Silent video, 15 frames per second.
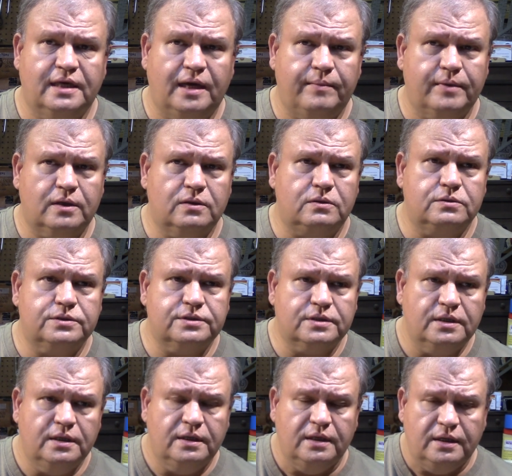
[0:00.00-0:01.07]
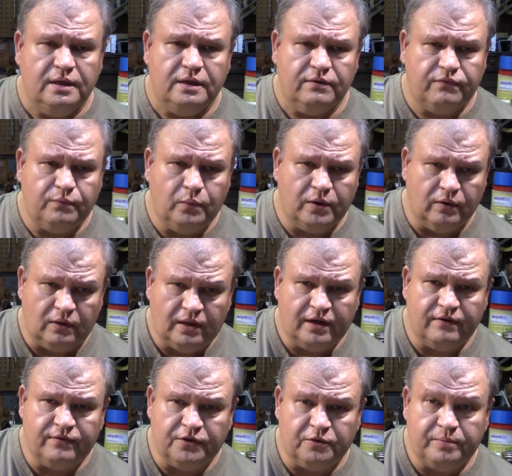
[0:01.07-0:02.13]
chemicals where a lot
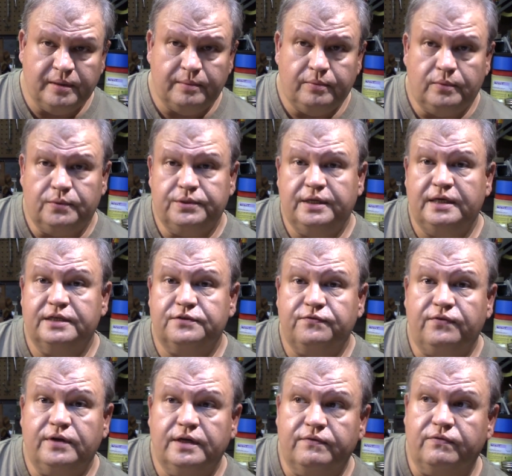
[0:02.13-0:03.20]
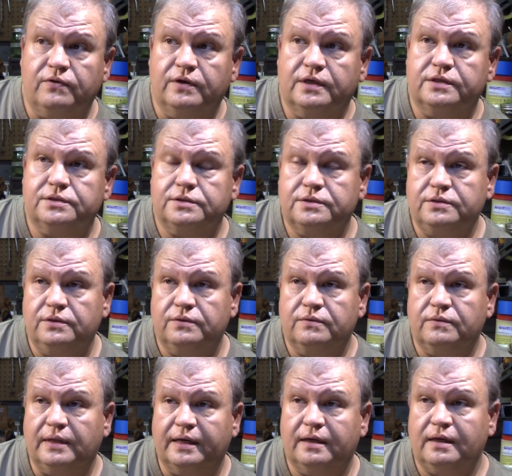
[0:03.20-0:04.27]
of other people will taste flavorings. So
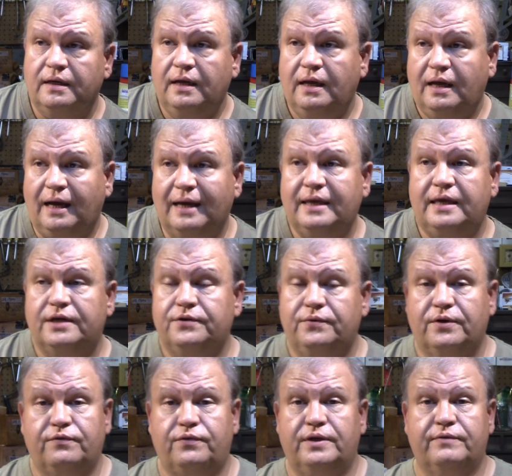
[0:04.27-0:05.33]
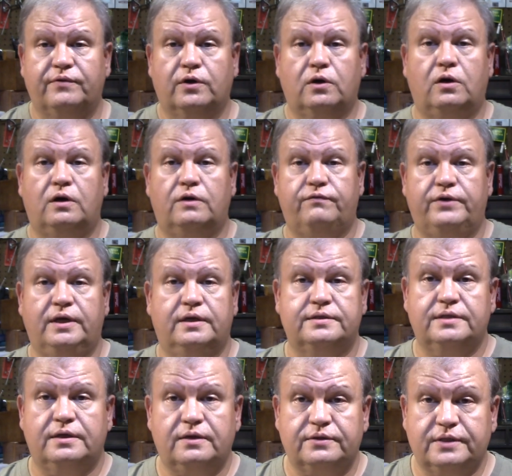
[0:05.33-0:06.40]
like, I can't drink flavored coffee because
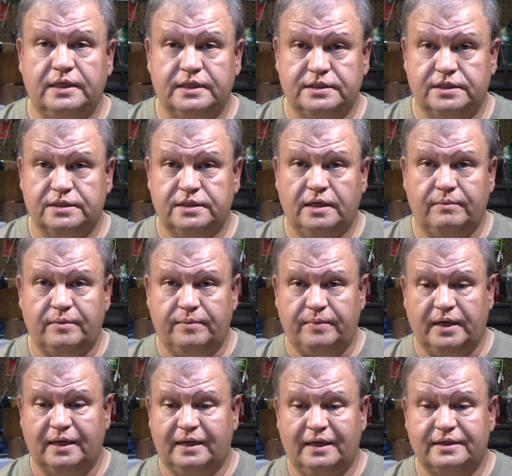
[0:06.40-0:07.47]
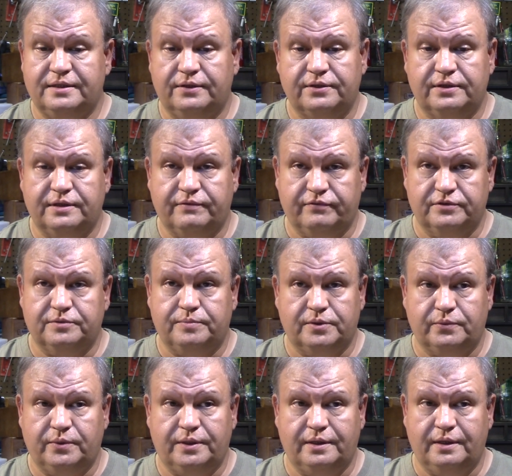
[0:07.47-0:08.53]
they all taste the same to me. I can't tell the difference
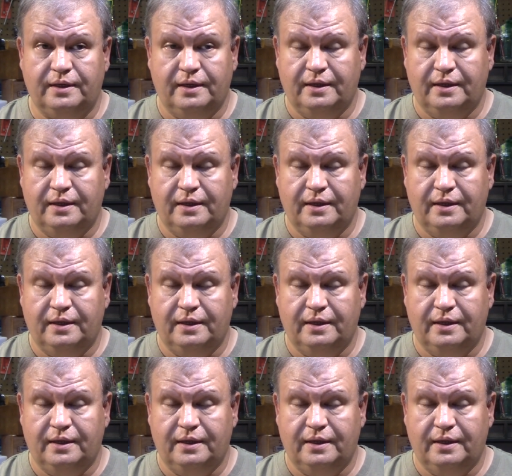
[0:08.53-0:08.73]
between,